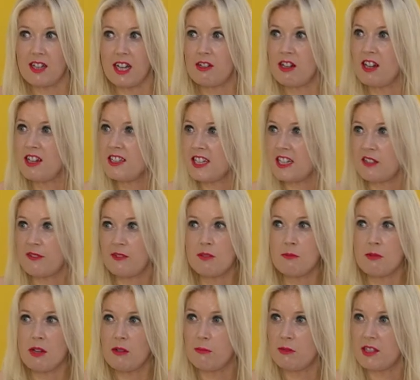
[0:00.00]
I can't take a
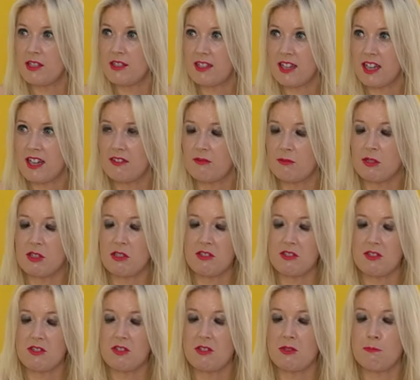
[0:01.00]
film on with sound when
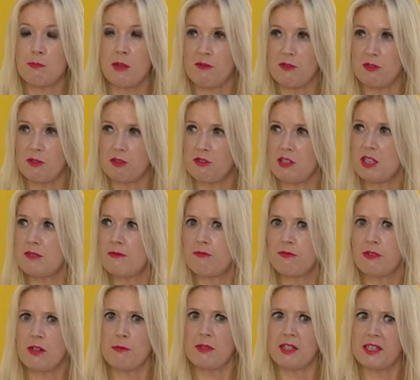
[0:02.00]
you muffled or it's
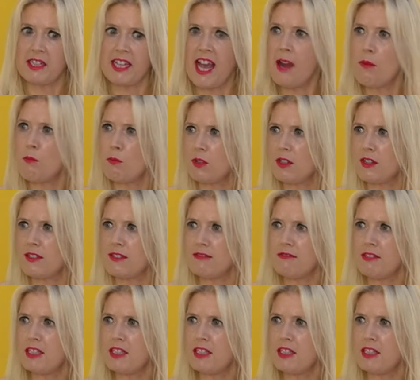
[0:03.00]
from the camera.